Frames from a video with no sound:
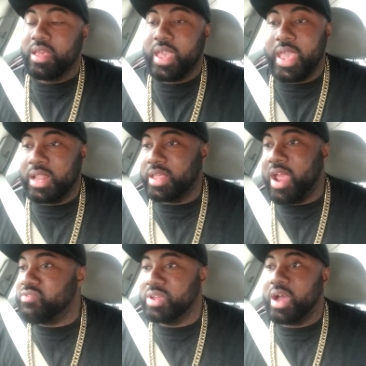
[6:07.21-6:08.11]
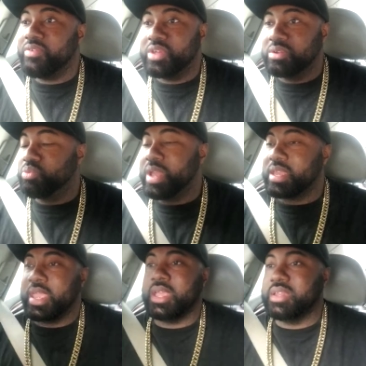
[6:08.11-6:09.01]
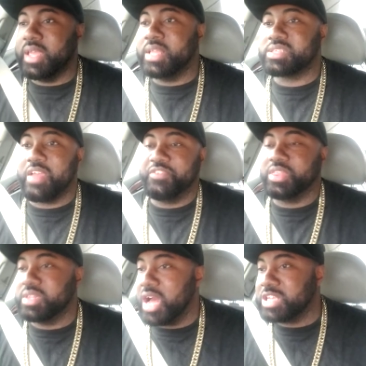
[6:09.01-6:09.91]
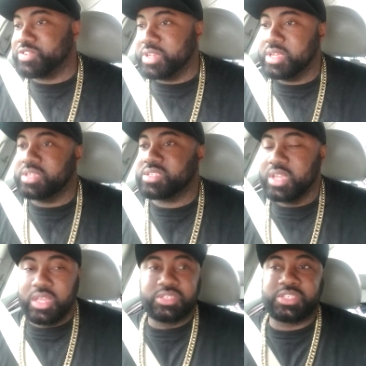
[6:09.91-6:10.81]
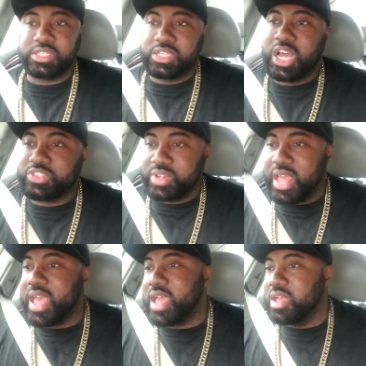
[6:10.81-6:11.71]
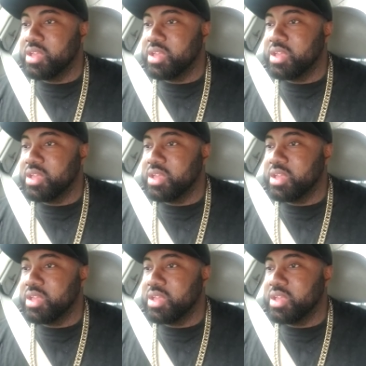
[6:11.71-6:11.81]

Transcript: And every other week he needs like fifty dollars for this, sixty dollars for that,